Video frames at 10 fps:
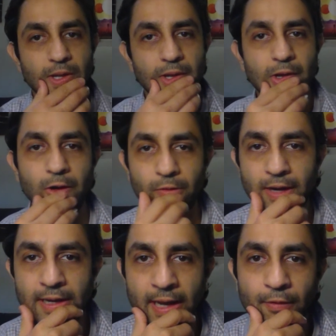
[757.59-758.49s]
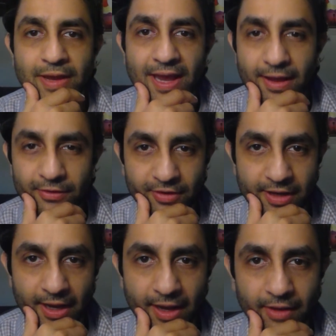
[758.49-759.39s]
All right, now
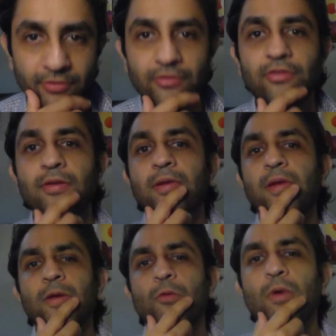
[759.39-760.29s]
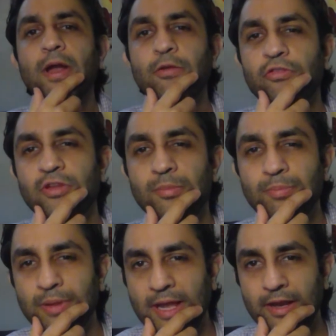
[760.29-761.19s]
Cassidy asks, why do
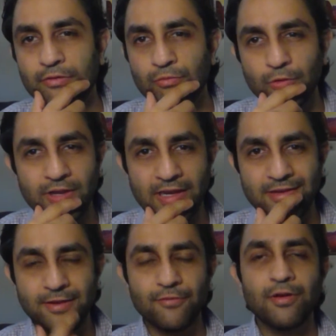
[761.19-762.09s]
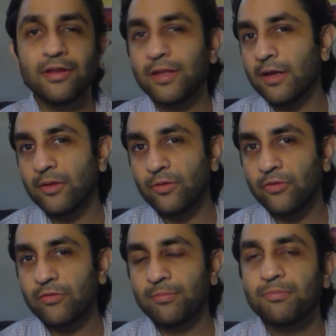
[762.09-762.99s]
some planets rotate different than
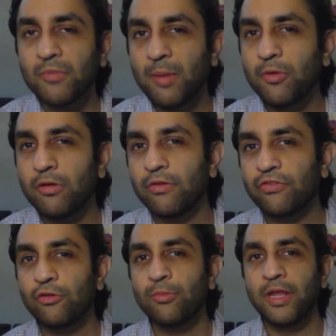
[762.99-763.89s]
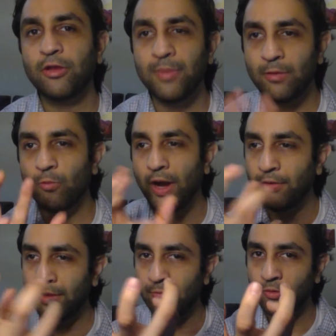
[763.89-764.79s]
others? I'm going to assume that you mean, why
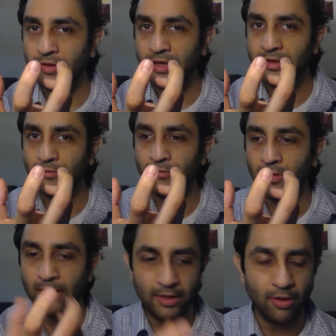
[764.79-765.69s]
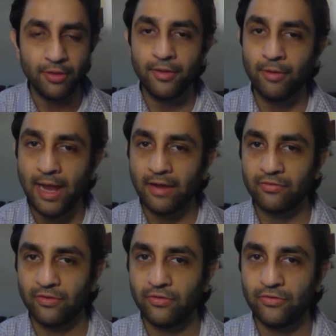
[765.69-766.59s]
do they rotate differently on their
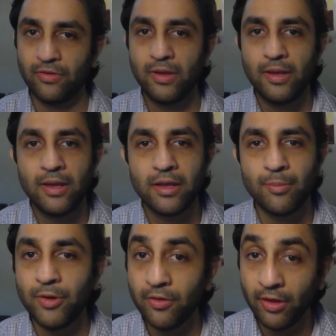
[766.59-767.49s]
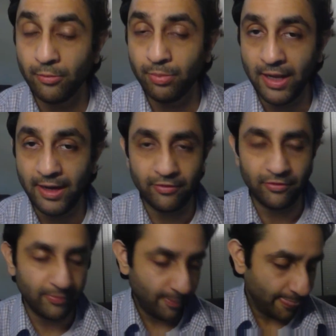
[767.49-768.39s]
axis compared to other
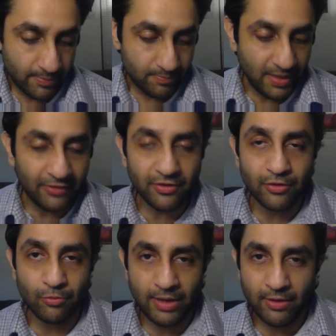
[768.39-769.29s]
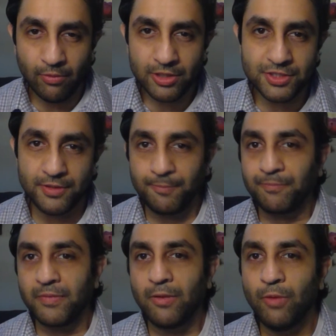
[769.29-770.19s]
planets? That's a great question.
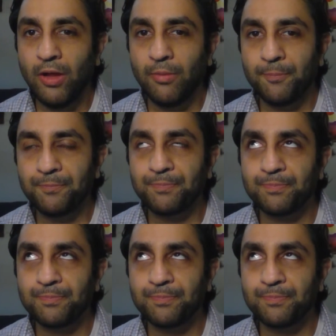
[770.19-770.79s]
Well,